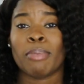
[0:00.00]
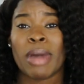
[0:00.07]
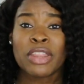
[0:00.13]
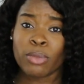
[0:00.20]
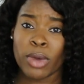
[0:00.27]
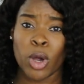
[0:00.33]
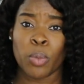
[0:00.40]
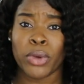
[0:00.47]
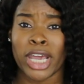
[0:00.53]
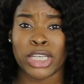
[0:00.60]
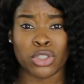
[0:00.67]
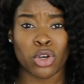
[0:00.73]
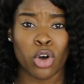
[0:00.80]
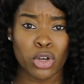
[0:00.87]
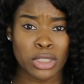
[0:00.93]
by the way i hope you
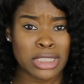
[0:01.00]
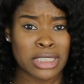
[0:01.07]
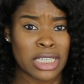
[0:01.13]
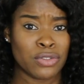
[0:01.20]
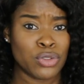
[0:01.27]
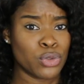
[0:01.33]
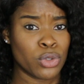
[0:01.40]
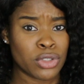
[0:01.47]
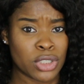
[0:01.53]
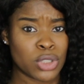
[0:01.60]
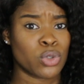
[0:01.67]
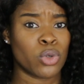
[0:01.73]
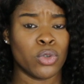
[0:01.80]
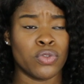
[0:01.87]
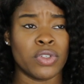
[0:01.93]
guys are all safe during this
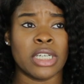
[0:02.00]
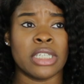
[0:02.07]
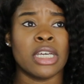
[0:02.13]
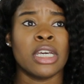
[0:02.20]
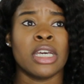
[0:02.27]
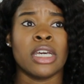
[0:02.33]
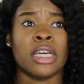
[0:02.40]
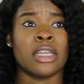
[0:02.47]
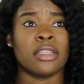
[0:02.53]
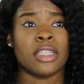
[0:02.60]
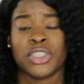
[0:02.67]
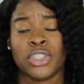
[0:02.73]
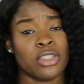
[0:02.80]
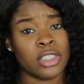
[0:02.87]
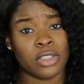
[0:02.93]
covid
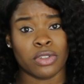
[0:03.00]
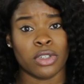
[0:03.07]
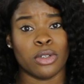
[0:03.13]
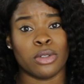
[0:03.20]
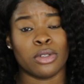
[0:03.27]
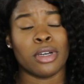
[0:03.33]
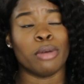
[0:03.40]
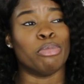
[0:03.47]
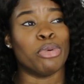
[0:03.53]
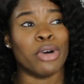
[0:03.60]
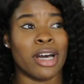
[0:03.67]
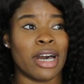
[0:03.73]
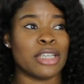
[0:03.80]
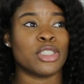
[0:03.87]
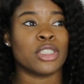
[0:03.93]
this shit is real
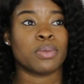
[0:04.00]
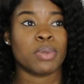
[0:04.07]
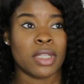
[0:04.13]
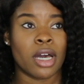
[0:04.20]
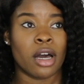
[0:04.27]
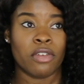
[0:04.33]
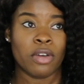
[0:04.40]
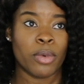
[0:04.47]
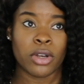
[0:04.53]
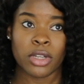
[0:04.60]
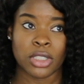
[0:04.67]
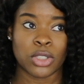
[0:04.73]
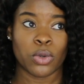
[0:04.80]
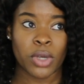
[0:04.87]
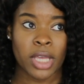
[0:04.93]
but i just pray that everybody
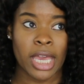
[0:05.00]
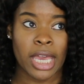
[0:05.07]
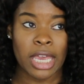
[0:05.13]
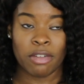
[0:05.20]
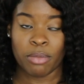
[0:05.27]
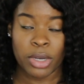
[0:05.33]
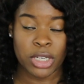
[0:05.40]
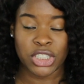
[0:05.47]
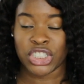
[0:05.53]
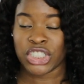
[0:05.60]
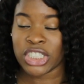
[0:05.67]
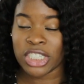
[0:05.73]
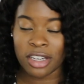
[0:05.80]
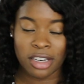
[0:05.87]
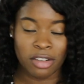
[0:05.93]
is okay everybody's
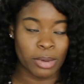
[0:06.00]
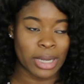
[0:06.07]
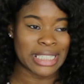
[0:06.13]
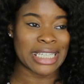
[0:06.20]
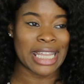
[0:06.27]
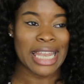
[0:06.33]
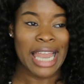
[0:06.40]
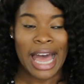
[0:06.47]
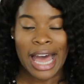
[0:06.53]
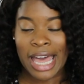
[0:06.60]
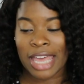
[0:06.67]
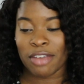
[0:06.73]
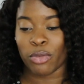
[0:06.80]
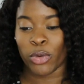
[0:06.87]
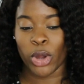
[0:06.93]
good everybody's
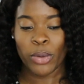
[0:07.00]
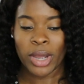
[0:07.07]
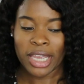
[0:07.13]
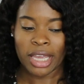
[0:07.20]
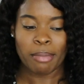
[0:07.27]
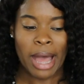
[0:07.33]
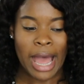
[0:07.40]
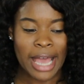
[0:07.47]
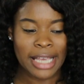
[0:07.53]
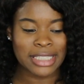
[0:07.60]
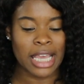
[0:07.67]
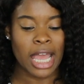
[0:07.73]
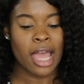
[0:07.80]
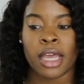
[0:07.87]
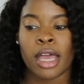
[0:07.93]
alive we're wearing a
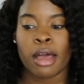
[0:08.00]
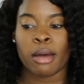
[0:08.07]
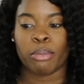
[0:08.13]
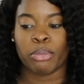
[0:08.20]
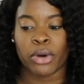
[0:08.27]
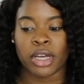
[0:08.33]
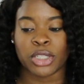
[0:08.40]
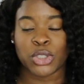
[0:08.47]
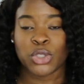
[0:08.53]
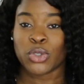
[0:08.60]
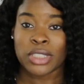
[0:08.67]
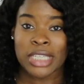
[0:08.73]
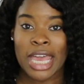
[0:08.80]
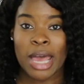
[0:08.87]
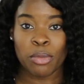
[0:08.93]
mask but
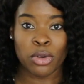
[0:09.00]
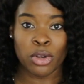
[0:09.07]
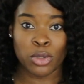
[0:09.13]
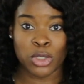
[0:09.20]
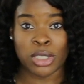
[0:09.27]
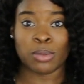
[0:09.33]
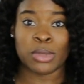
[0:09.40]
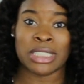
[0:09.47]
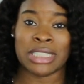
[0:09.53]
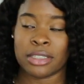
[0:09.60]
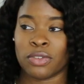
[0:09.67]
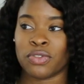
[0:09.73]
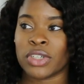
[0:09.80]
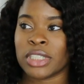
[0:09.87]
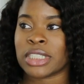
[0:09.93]
today I'm going to do something
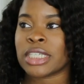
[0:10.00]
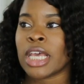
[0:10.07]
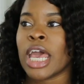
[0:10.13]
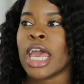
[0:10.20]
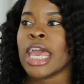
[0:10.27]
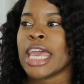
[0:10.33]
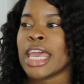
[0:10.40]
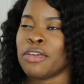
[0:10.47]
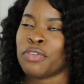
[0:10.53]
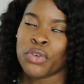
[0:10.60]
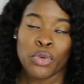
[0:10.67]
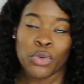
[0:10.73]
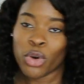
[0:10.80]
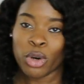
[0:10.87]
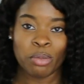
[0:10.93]
different. If
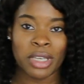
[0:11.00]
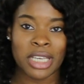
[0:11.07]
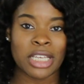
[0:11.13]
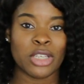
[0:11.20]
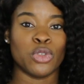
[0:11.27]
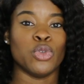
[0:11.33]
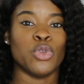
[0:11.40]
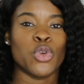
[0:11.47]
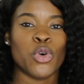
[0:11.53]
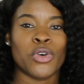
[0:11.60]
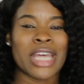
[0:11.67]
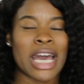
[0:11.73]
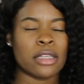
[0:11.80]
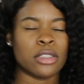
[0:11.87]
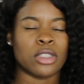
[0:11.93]
you know me, you know
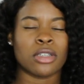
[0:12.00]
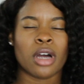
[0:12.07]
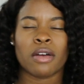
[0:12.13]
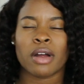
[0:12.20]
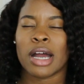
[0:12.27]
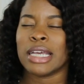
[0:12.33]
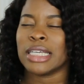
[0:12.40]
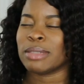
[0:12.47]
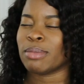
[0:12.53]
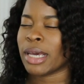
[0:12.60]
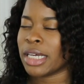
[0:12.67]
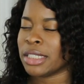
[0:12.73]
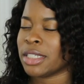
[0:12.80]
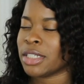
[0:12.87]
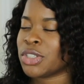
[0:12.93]
that Zara is my
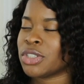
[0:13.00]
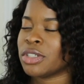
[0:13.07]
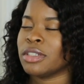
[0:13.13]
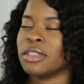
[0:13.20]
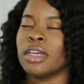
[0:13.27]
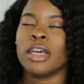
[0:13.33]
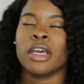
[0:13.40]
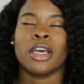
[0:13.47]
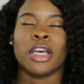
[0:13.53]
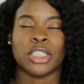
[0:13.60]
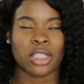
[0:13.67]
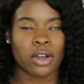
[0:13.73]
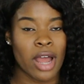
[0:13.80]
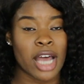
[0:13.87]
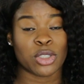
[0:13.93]
addiction.
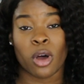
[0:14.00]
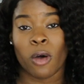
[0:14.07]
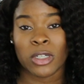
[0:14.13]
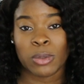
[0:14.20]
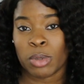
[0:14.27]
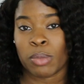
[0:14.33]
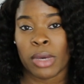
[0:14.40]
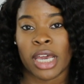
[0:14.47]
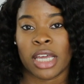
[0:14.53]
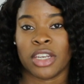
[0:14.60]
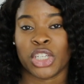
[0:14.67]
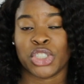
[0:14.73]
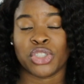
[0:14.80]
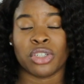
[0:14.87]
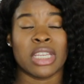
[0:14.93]
Zara has always been my
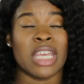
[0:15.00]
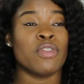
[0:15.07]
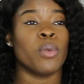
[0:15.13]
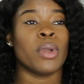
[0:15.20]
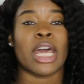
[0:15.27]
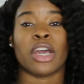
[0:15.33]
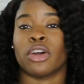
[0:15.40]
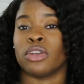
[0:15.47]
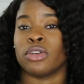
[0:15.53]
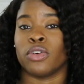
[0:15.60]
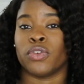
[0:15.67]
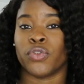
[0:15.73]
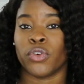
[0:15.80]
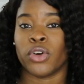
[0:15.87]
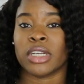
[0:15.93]
addiction. Even when I couldn't
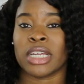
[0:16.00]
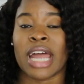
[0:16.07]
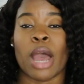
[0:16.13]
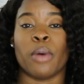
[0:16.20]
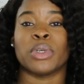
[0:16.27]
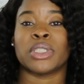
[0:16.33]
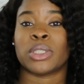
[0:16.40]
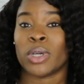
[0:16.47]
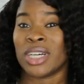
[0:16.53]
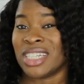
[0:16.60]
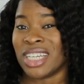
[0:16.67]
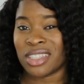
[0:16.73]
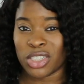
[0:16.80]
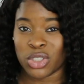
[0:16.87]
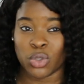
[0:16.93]
afford it, I was still
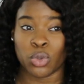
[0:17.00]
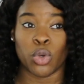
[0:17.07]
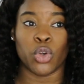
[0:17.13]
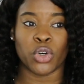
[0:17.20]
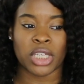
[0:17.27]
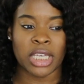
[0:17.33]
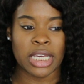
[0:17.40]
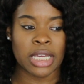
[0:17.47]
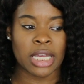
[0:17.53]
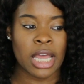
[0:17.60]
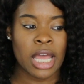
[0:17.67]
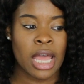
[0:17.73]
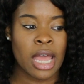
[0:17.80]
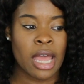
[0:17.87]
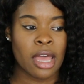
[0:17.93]
addicted to looking
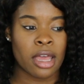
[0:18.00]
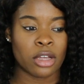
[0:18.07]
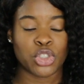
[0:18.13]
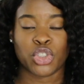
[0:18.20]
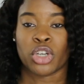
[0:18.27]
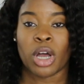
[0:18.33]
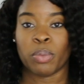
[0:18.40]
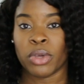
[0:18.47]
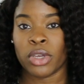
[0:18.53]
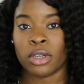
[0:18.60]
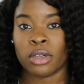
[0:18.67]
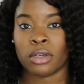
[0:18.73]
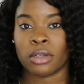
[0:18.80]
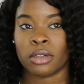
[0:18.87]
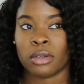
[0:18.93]
and
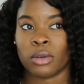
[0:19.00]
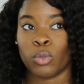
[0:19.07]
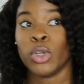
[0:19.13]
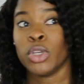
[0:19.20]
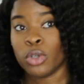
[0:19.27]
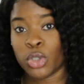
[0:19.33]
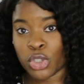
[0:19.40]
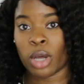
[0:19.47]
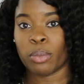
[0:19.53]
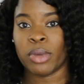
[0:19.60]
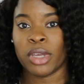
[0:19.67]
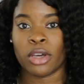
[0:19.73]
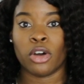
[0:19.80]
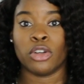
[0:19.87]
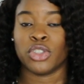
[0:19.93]
shopping, window
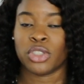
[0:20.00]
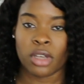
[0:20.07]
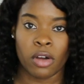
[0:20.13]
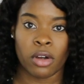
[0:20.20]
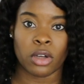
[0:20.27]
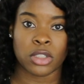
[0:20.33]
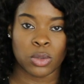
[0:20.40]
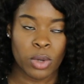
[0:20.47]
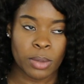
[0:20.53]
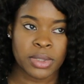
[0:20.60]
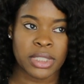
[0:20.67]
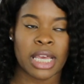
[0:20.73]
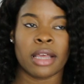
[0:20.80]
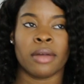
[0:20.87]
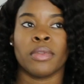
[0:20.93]
shopping on Zara's
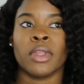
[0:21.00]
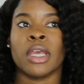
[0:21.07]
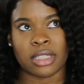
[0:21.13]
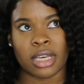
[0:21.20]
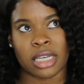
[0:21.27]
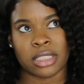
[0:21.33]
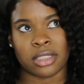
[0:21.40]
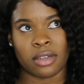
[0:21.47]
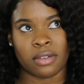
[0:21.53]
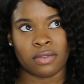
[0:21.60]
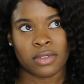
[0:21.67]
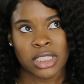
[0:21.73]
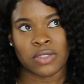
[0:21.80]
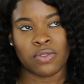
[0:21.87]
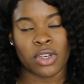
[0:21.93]
website. As
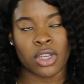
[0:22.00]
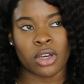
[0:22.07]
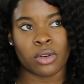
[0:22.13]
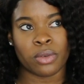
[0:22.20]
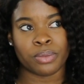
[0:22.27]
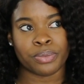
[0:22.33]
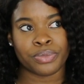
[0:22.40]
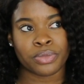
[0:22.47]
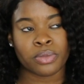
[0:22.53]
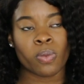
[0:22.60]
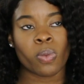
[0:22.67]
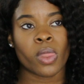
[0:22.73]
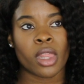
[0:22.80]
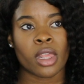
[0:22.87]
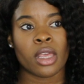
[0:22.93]
of this video,
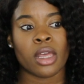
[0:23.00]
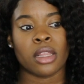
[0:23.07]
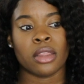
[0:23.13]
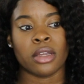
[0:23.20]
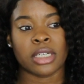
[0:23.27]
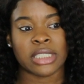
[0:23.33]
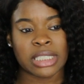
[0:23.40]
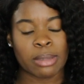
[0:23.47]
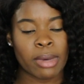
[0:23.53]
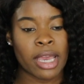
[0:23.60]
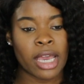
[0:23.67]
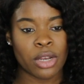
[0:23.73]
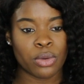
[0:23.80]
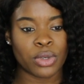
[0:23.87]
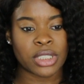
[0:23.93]
their
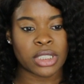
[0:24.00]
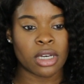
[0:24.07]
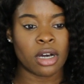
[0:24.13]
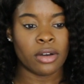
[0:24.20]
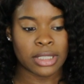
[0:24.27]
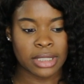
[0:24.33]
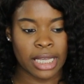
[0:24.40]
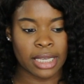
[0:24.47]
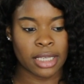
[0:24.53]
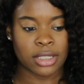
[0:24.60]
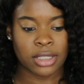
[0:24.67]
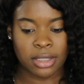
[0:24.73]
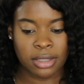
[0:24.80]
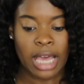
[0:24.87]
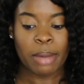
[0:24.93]
semi-annual sale is like
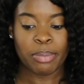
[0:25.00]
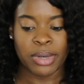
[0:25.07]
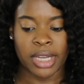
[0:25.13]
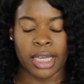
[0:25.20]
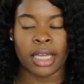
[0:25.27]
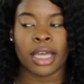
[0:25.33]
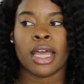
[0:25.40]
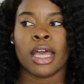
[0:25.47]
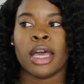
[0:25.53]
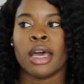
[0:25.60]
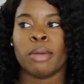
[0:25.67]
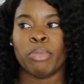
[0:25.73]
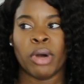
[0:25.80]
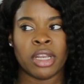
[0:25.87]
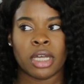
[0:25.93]
it's happening.
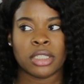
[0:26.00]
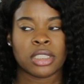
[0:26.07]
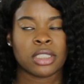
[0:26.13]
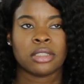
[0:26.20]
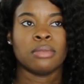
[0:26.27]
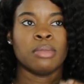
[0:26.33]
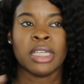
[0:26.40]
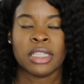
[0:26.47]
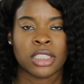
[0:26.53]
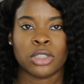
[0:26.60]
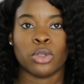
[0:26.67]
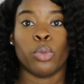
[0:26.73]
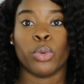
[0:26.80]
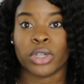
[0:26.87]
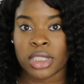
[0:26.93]
But to me, this is
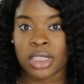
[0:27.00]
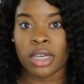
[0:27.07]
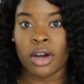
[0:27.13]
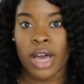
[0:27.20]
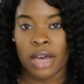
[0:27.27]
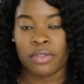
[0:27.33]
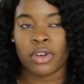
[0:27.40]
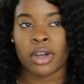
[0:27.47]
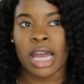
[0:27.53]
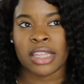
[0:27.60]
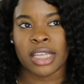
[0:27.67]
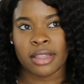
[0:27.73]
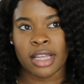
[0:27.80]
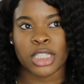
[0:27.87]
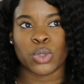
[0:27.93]
the worst sale ever. I
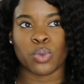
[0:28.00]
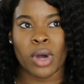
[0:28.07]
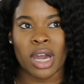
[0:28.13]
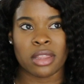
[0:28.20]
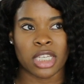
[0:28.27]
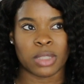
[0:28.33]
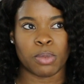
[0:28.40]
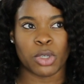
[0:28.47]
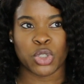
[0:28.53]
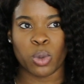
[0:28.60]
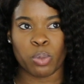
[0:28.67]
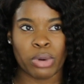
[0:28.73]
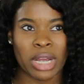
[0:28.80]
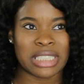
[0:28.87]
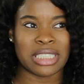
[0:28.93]
think that's why their special
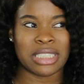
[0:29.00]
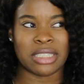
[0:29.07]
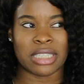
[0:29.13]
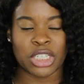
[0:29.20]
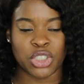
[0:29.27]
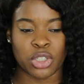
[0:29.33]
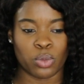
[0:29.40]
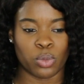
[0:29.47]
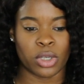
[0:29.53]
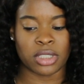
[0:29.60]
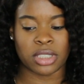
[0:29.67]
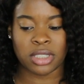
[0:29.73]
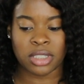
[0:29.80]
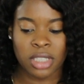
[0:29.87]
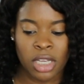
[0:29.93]
prices section
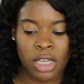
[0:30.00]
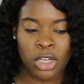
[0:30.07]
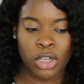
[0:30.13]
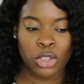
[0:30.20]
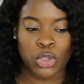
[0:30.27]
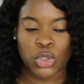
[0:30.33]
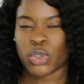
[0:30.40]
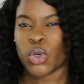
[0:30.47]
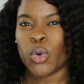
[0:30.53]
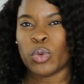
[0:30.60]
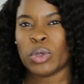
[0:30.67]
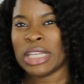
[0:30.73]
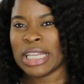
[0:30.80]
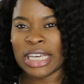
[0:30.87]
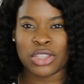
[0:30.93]
was so
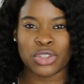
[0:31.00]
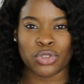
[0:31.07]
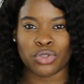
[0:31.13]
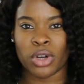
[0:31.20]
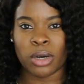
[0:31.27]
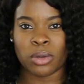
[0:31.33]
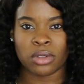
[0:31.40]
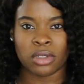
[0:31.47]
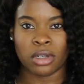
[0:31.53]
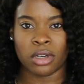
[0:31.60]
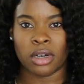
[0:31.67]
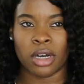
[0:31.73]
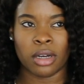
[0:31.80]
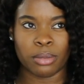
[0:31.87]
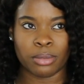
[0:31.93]
lit throughout
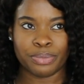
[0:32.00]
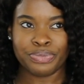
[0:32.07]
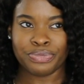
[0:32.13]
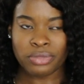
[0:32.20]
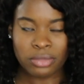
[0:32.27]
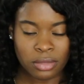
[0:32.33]
the um,